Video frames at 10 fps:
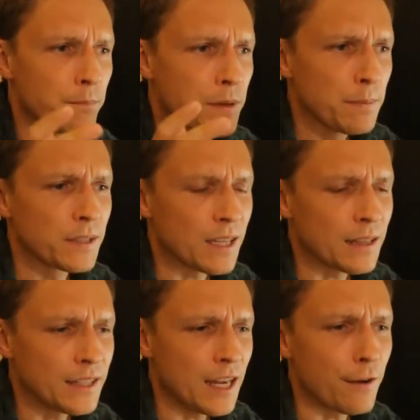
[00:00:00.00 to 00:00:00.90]
people
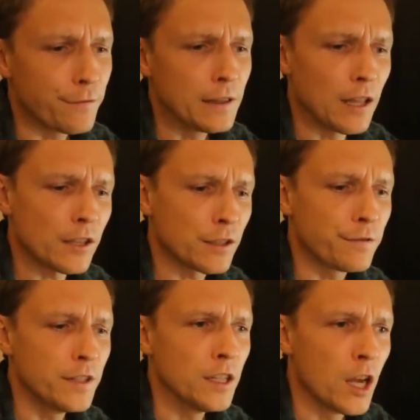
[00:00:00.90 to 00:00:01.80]
said, yeah,
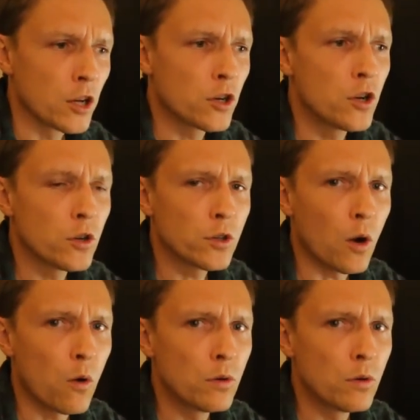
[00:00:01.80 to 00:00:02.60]
philosophy could